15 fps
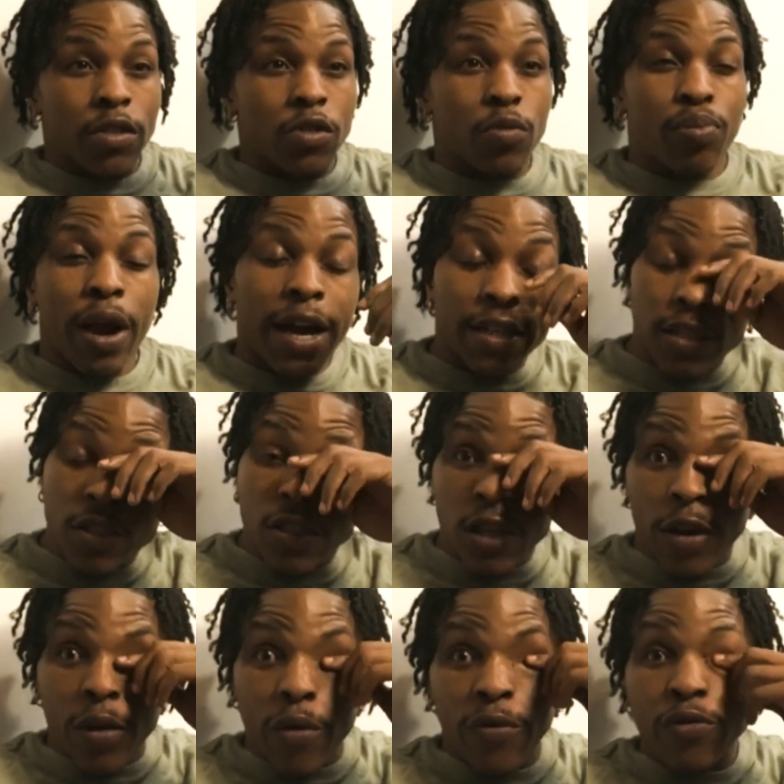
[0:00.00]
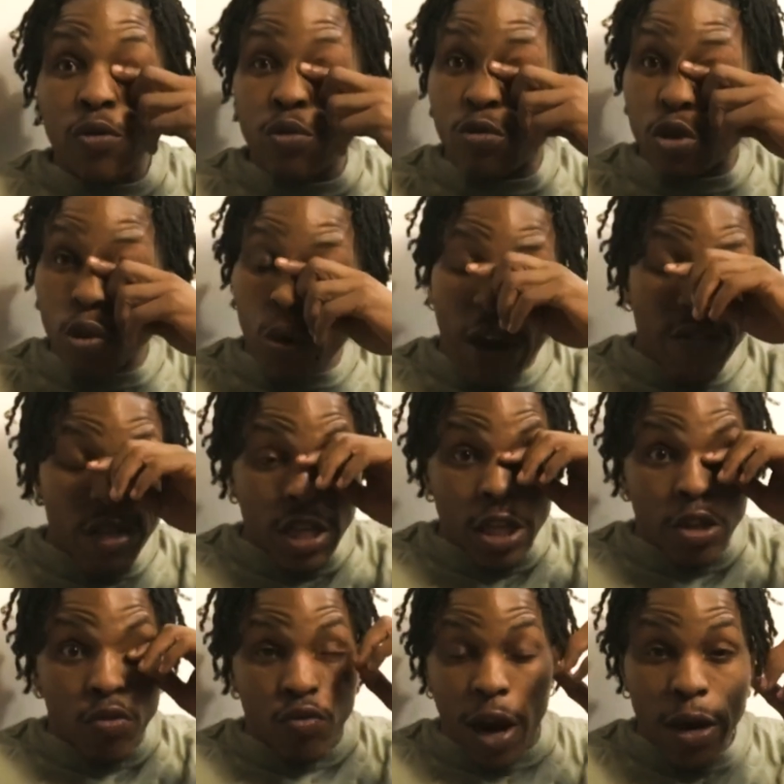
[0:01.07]
You practice. If you do
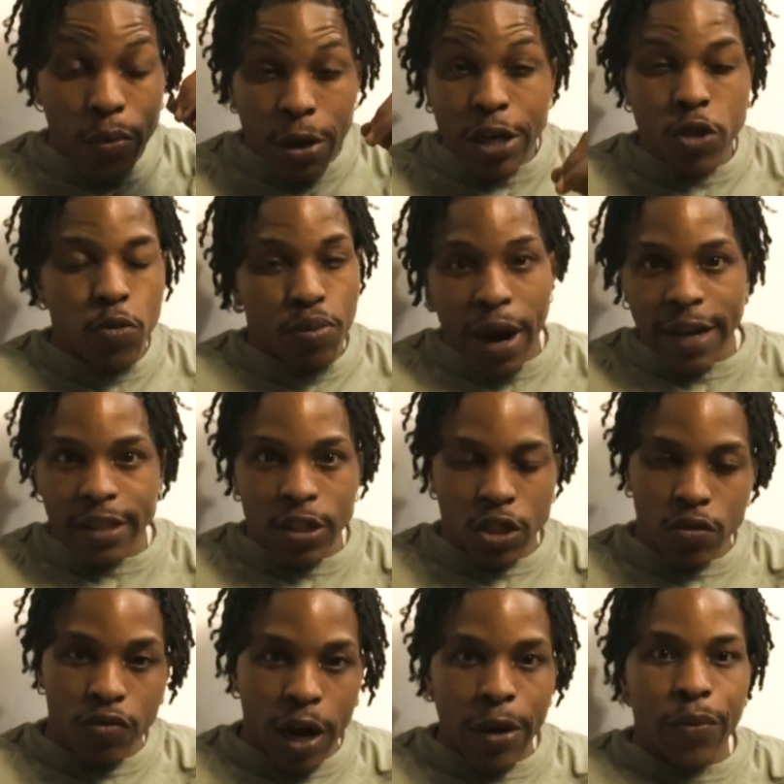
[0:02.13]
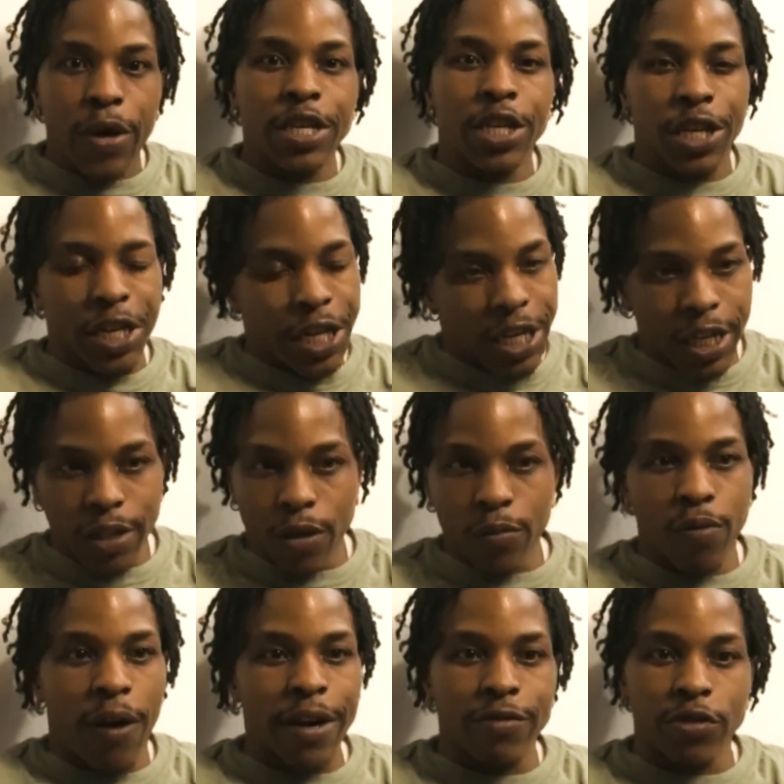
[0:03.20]
everything the right way, you practice the right way, you're gonna get the
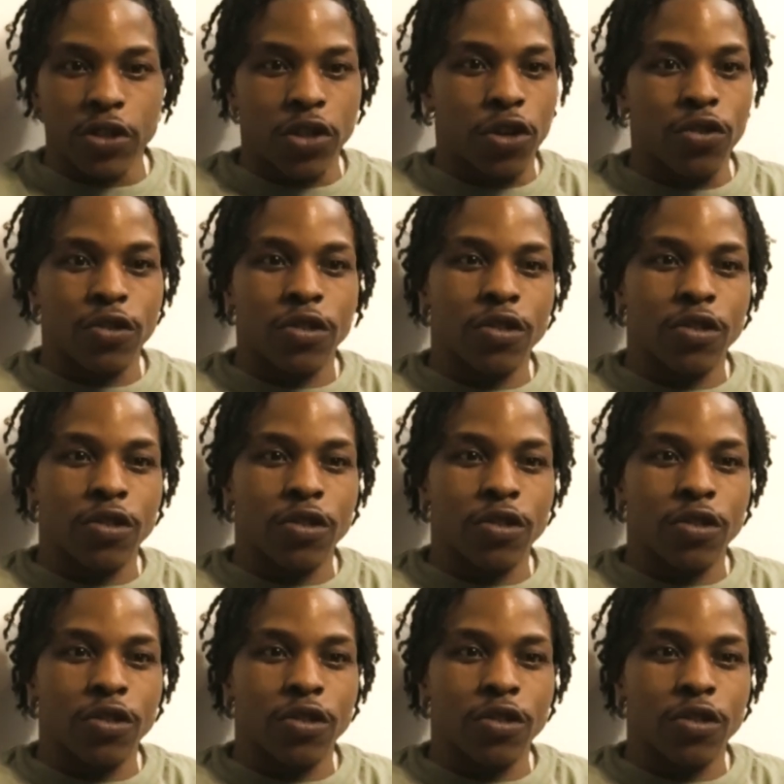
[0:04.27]
bright results.